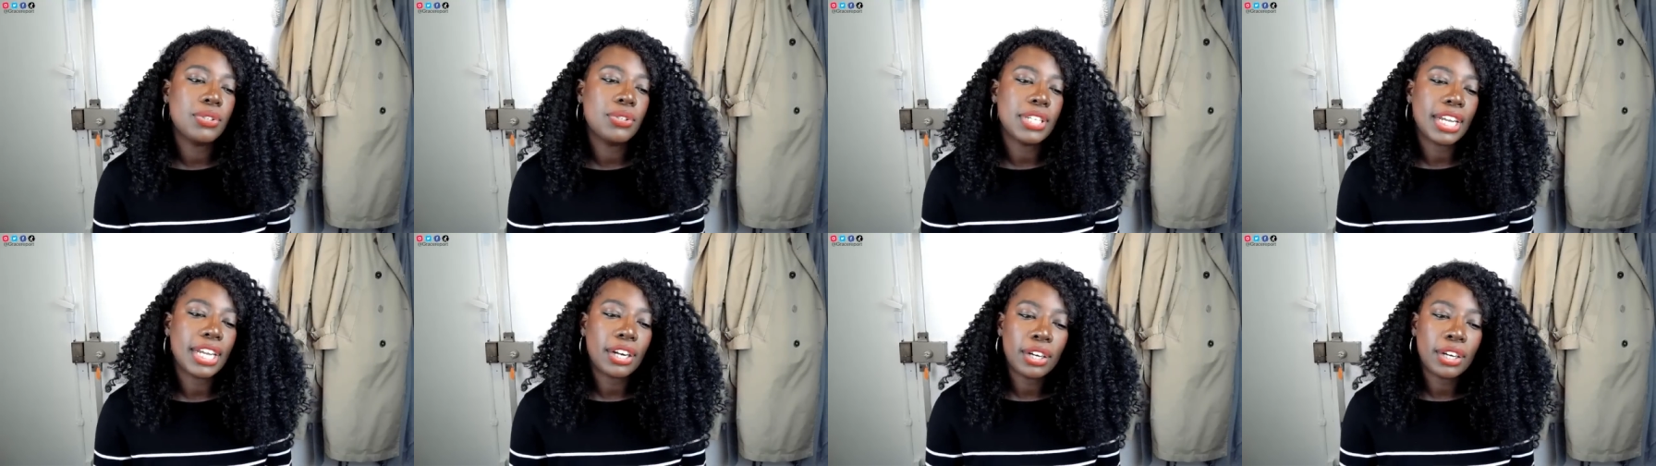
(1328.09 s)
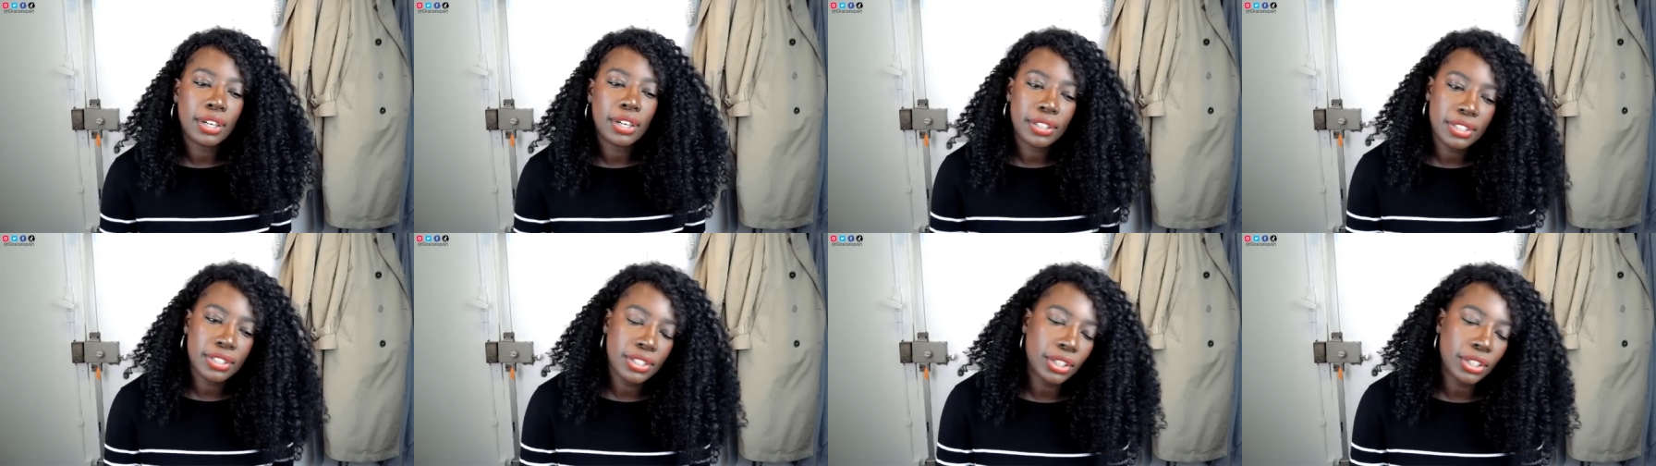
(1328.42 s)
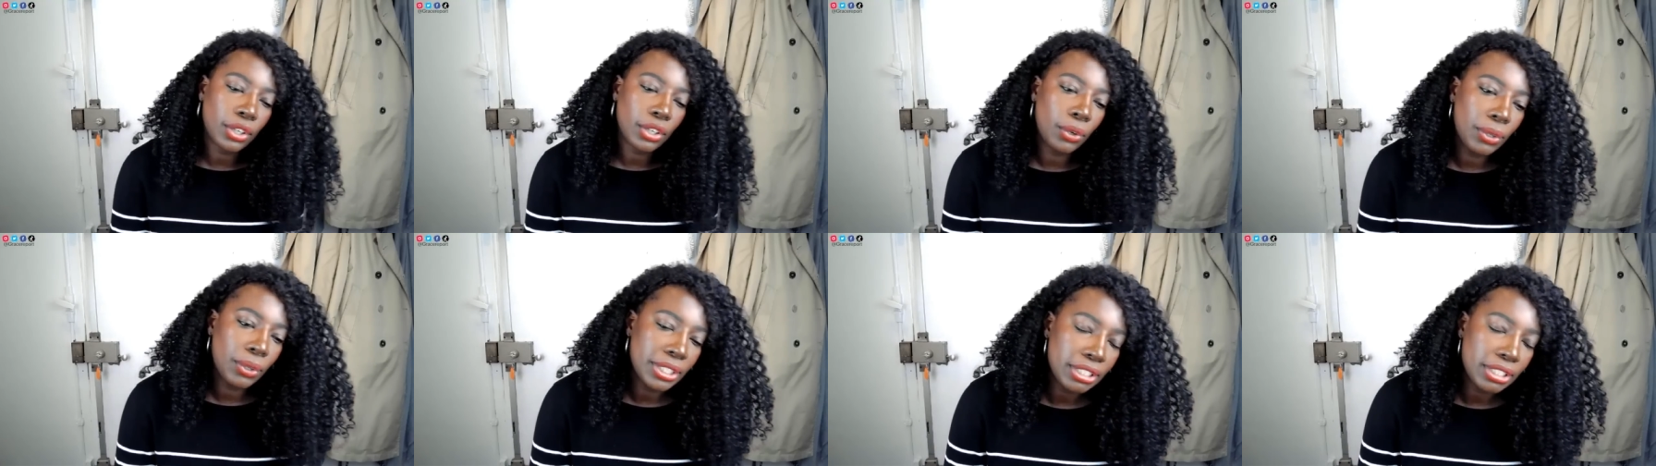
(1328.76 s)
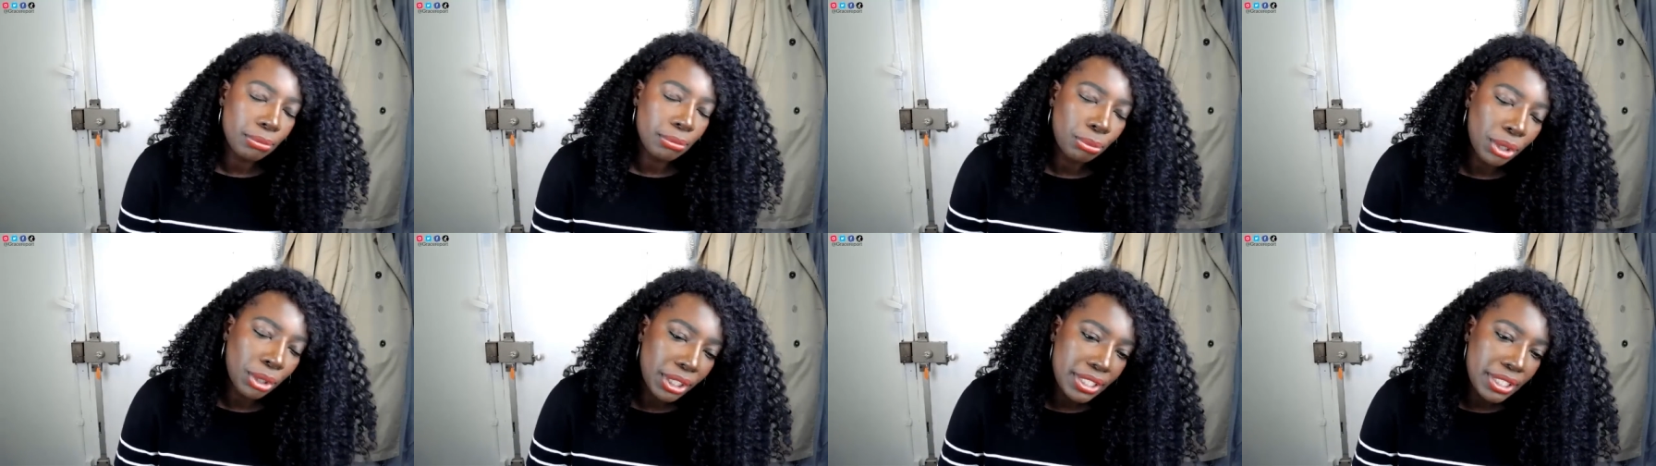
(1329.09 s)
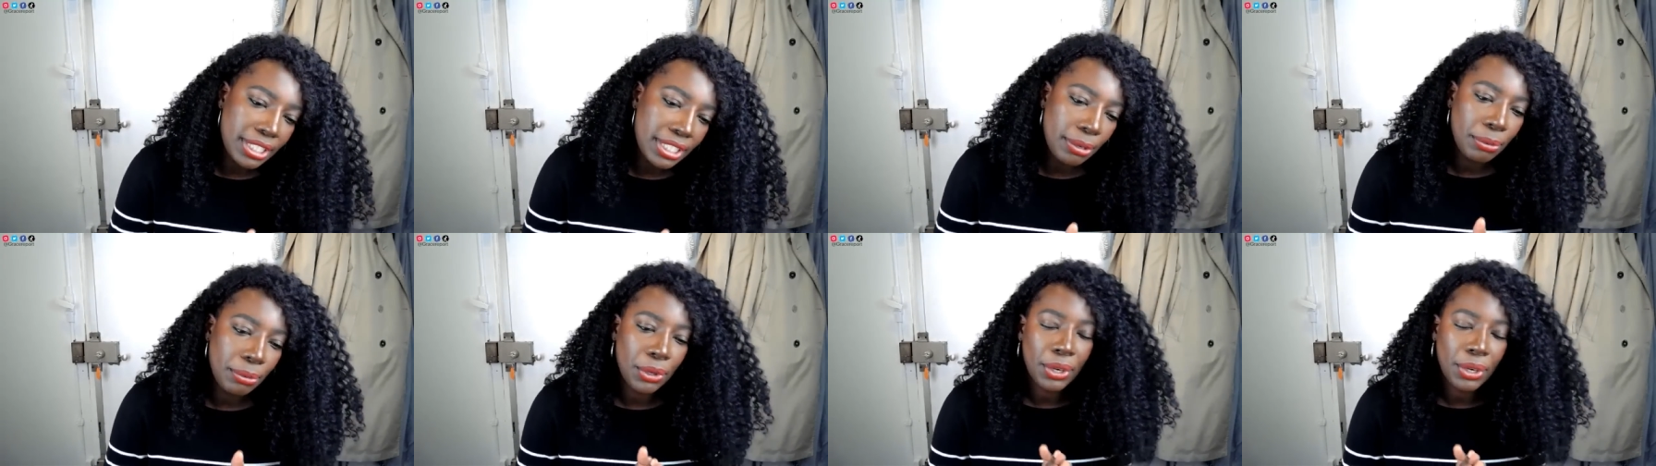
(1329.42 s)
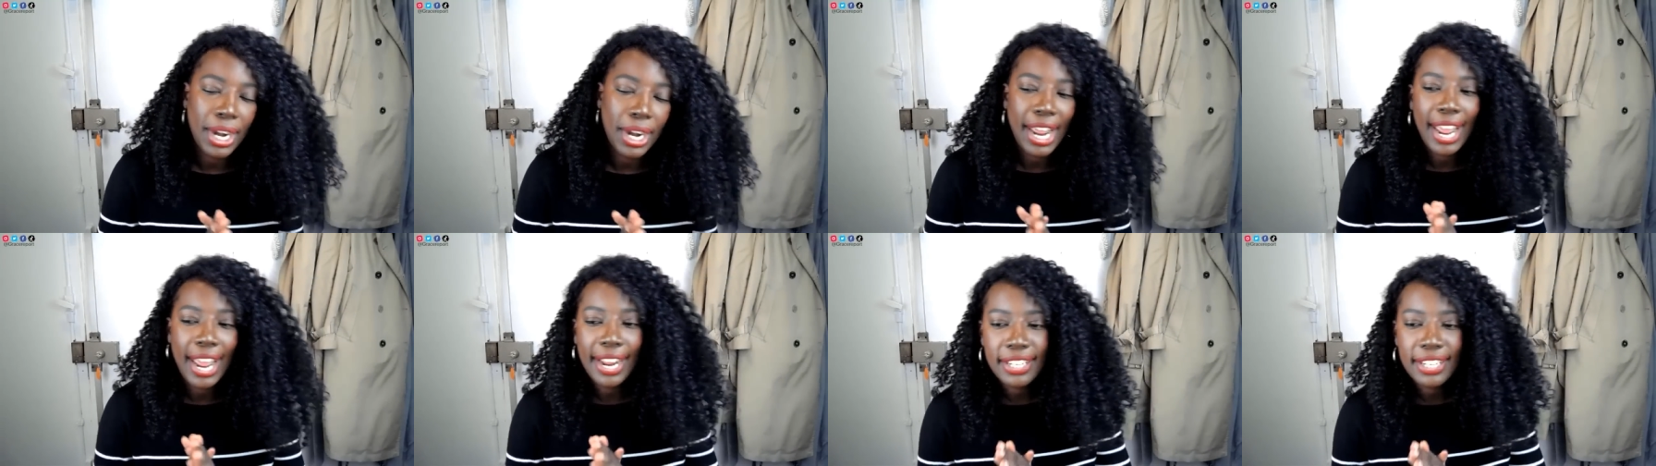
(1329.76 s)
like her still owning some real estate with her
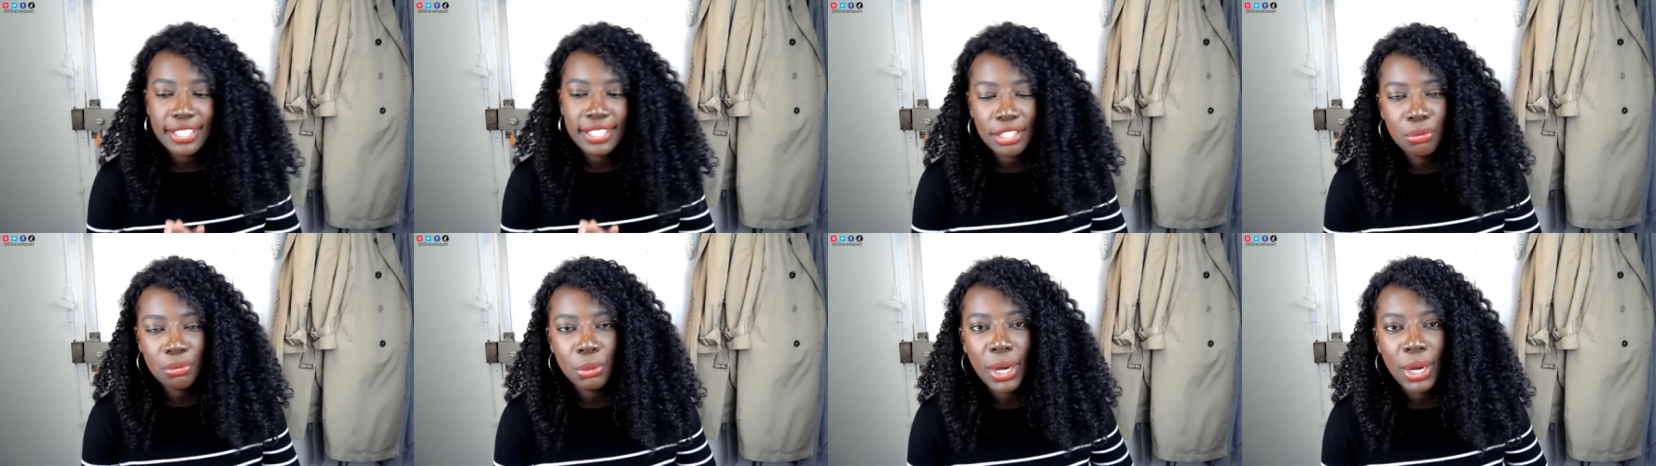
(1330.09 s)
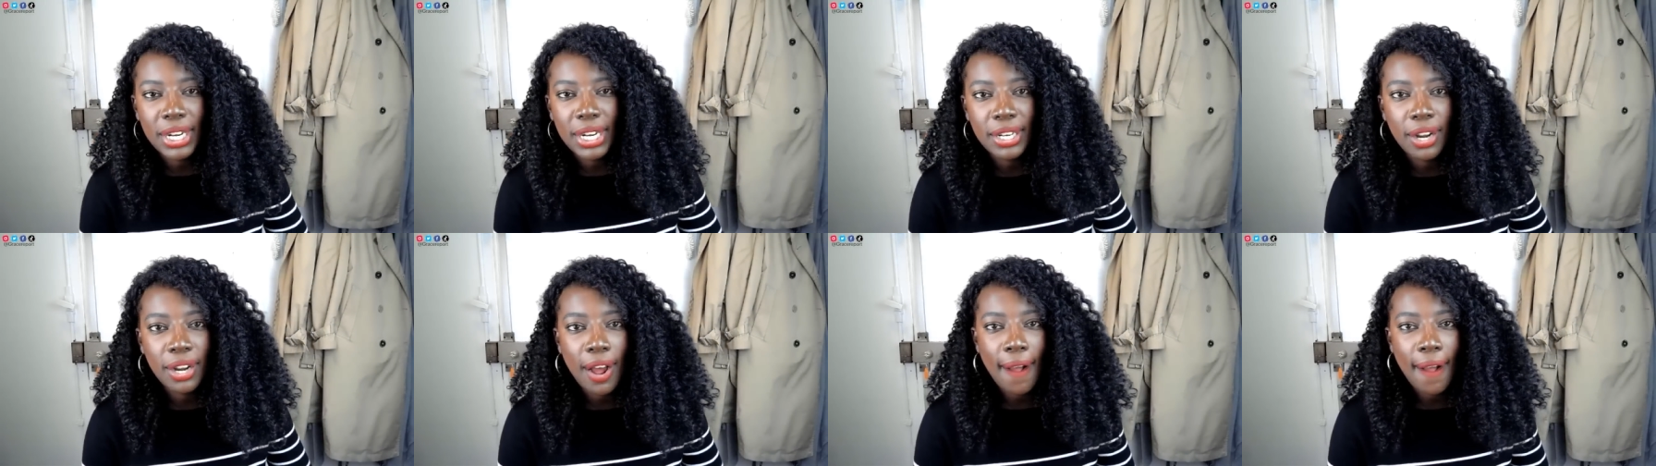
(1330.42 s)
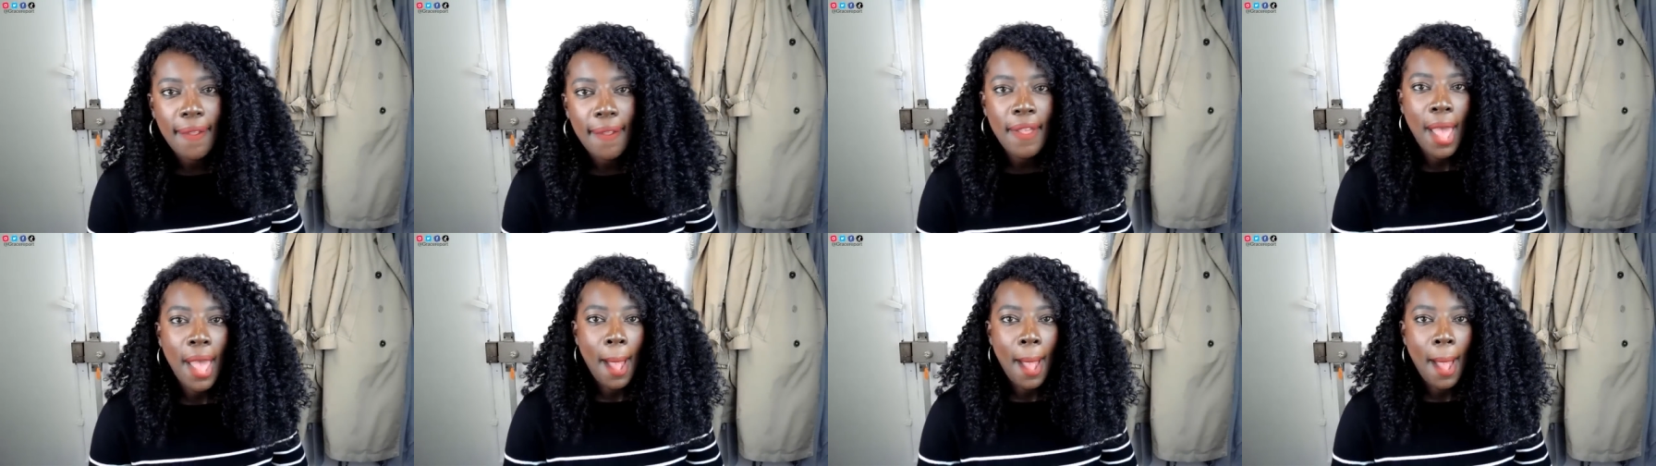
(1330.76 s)
ex and whatnot.